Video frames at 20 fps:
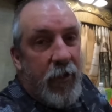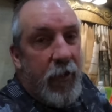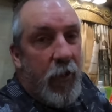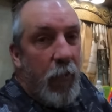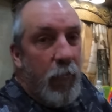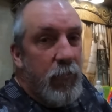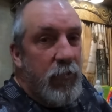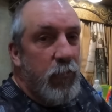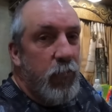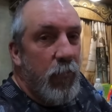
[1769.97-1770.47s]
You
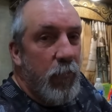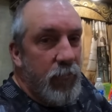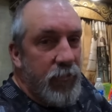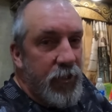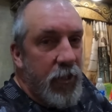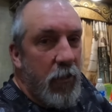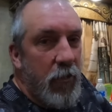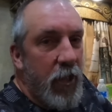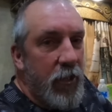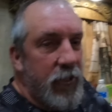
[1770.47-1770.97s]
know, which we
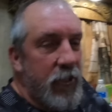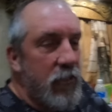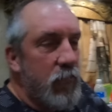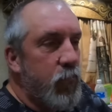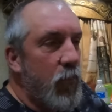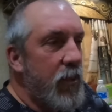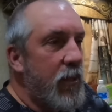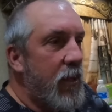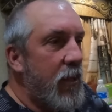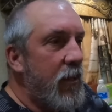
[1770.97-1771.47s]
still got this
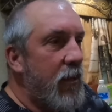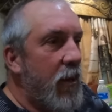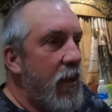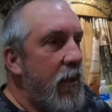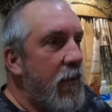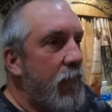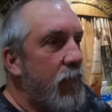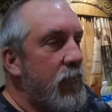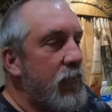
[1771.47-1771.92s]
weekend left.